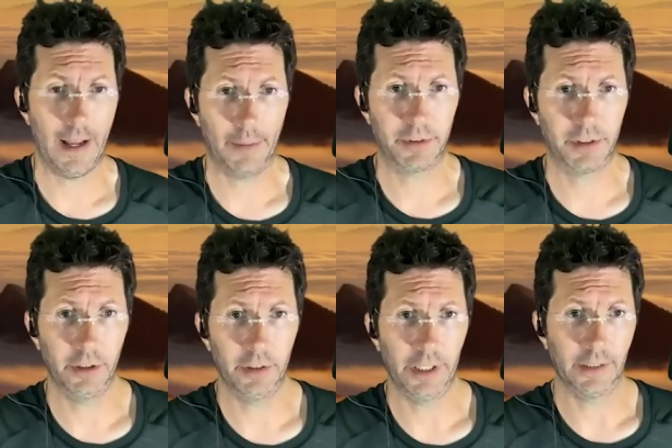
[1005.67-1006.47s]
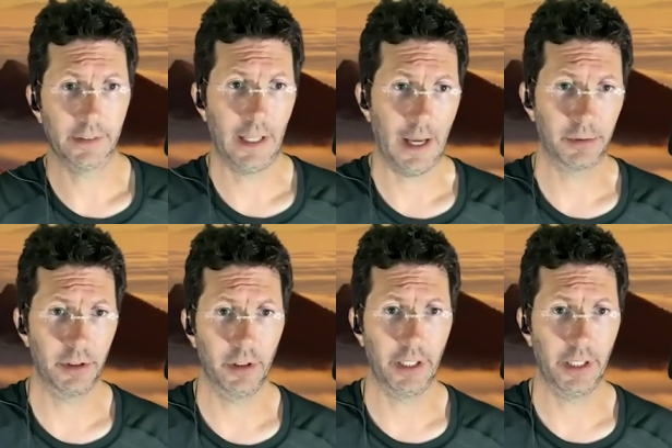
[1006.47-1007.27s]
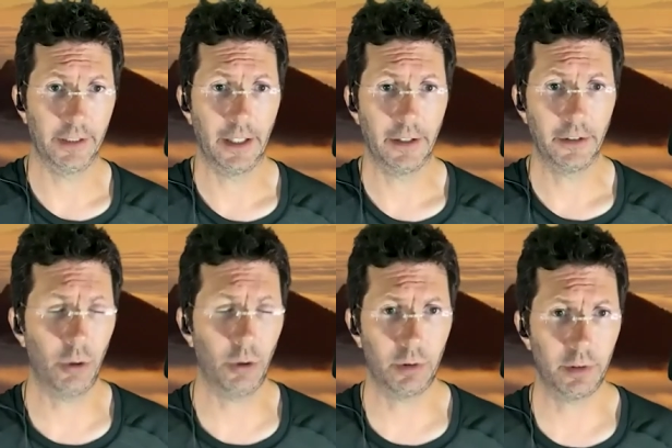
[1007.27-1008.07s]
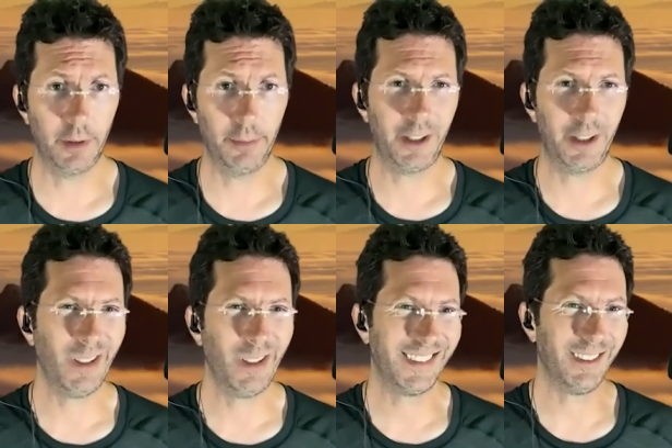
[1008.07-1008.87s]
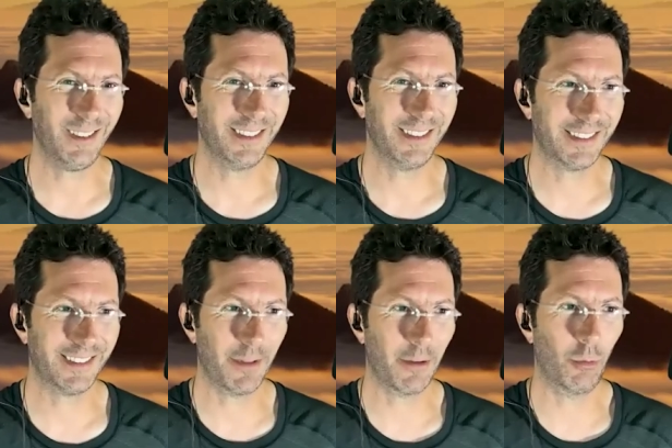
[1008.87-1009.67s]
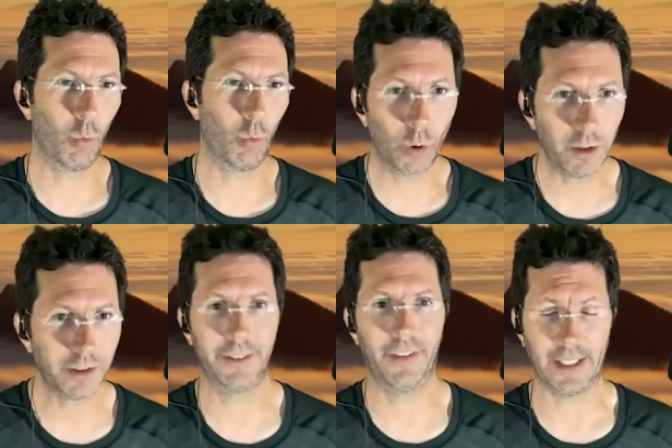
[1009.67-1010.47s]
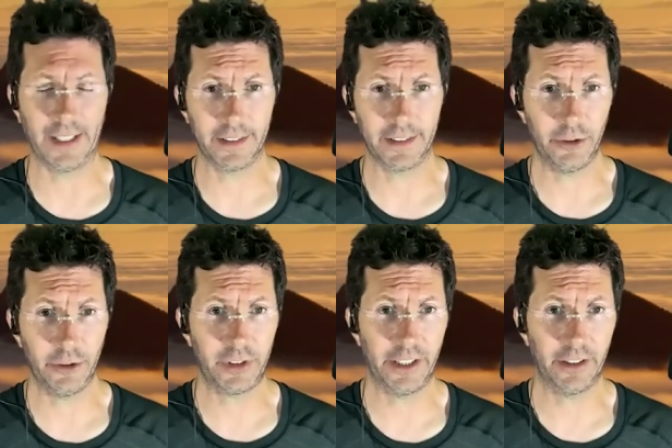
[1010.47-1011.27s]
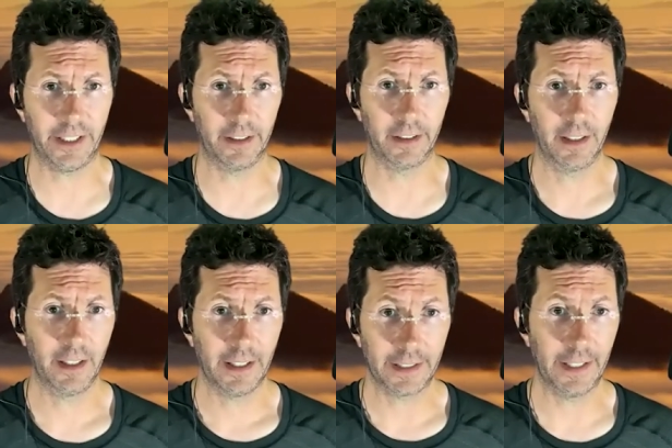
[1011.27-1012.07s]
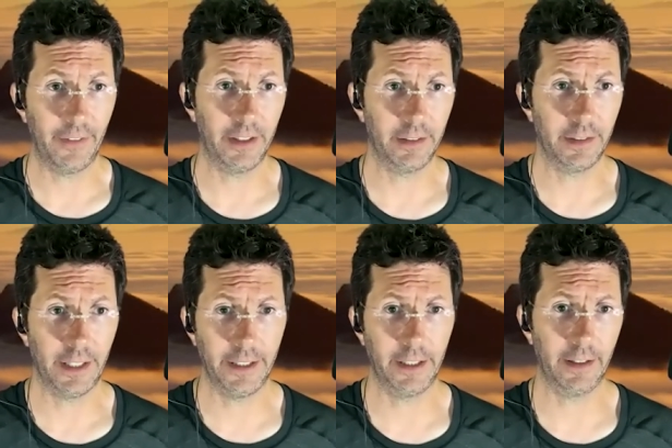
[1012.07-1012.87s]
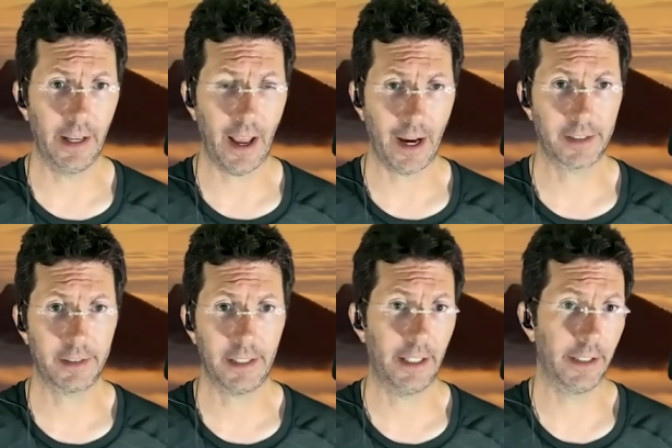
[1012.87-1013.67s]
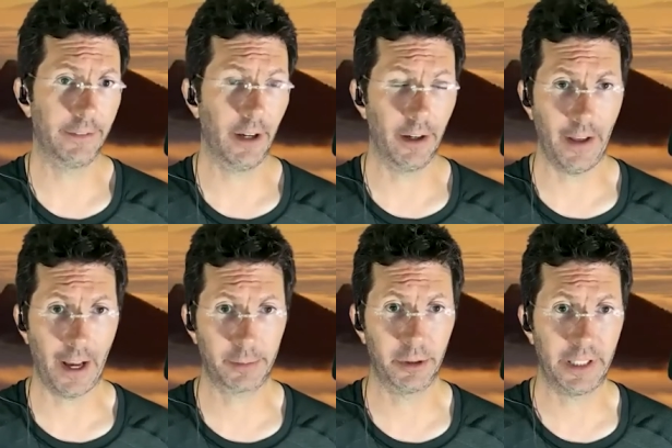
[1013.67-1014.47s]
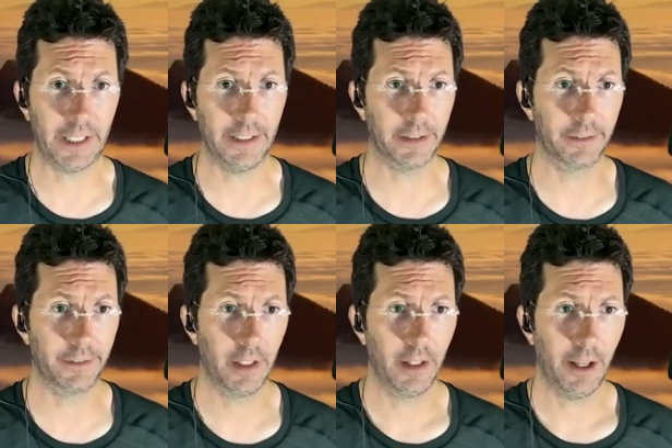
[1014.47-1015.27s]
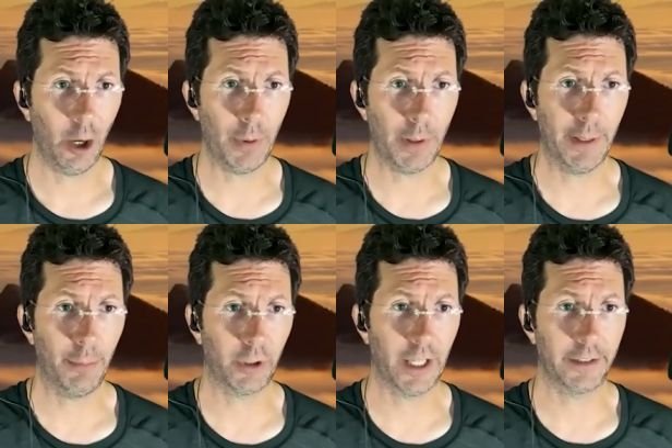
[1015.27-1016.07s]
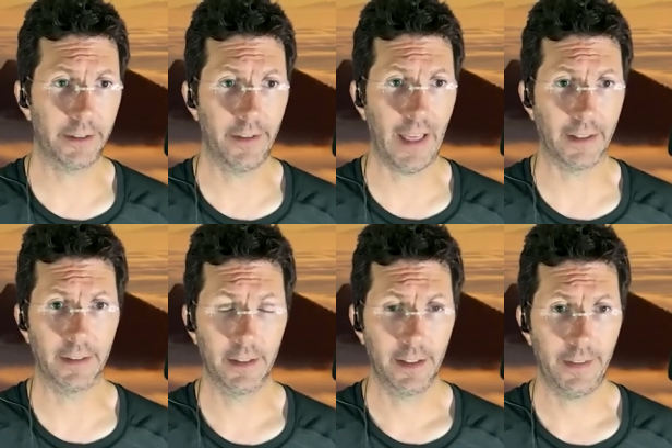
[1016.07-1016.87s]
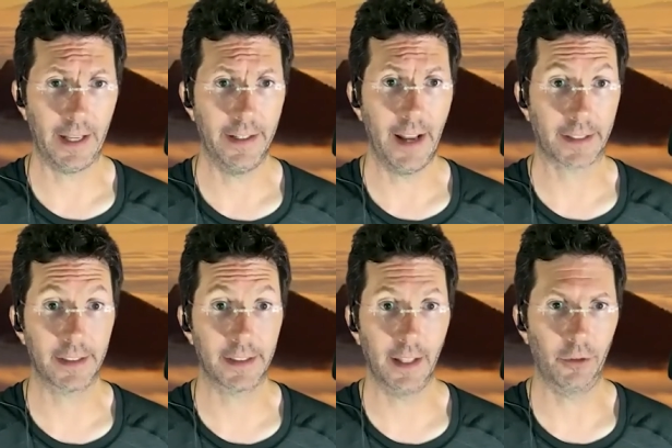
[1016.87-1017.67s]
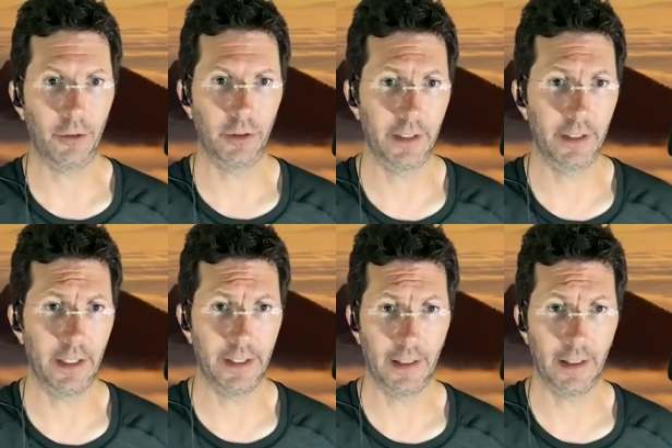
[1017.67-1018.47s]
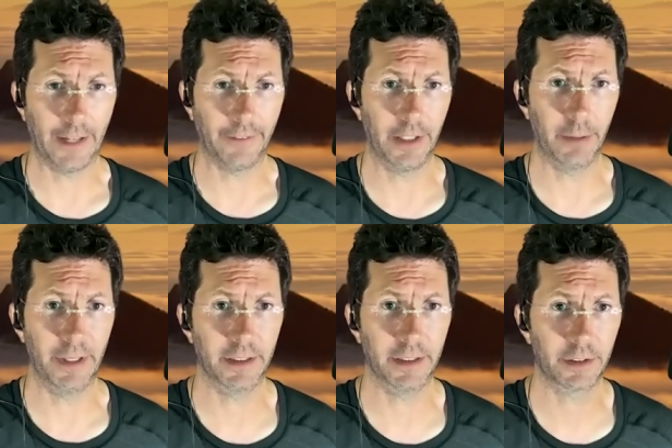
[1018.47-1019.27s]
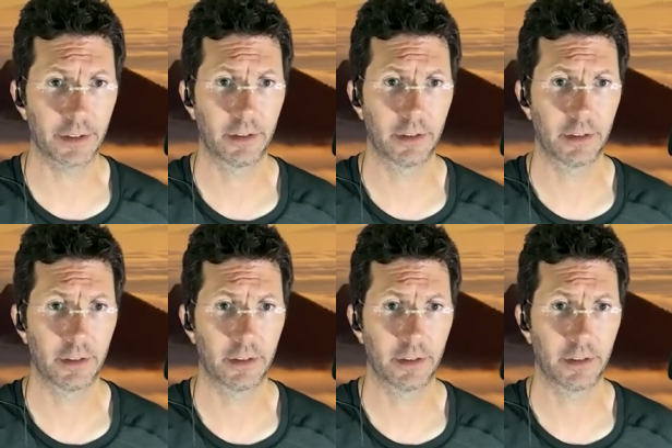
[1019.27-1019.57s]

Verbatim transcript: absolutely. Absolutely. So, Amira, what's uh, some of the worst advice you see or hear given in your ex- area of, of expertise of helping people get to that, that next level in, in life and in business?